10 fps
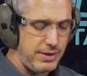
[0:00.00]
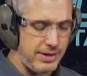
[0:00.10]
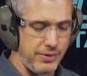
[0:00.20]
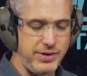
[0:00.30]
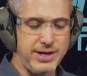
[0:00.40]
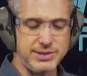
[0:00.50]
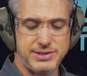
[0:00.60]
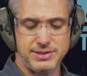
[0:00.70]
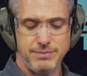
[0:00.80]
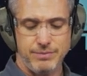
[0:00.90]
Now
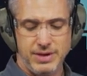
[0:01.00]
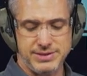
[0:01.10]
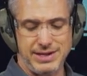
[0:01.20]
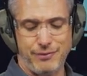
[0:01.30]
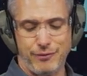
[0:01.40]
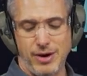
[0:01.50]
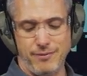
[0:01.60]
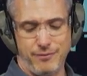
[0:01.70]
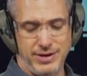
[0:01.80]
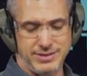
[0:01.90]
this is a
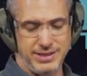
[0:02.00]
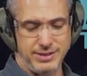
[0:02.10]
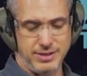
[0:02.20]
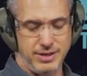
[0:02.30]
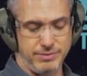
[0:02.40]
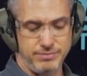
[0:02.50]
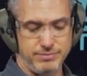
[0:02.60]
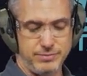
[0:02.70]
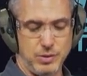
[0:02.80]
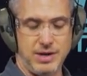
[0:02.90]
front venting gun,
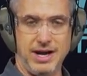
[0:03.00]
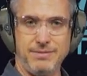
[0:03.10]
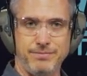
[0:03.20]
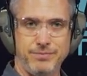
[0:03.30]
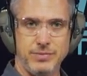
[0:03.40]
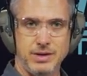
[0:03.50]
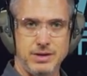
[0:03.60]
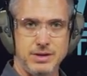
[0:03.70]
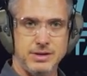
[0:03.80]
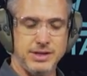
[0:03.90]
okay?
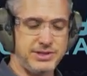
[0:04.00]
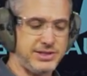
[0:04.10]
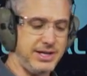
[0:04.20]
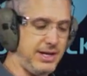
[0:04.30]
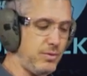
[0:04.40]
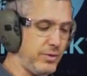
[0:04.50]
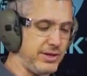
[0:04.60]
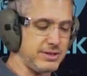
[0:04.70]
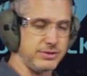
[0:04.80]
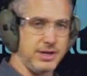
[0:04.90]
Let's see what
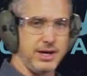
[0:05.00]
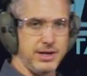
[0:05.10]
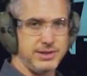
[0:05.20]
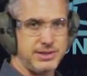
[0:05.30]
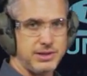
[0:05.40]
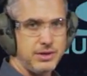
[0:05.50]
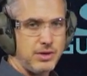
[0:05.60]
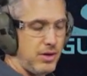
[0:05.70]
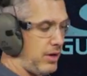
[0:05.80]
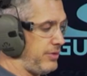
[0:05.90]
this does
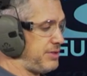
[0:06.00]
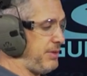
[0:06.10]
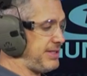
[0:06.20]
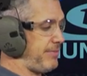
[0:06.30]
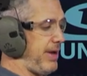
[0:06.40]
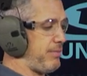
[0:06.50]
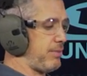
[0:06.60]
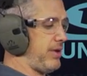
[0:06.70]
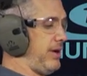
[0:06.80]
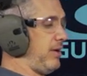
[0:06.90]
on this piece of paper
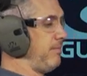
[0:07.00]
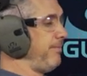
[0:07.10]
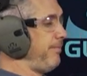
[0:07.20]
right here.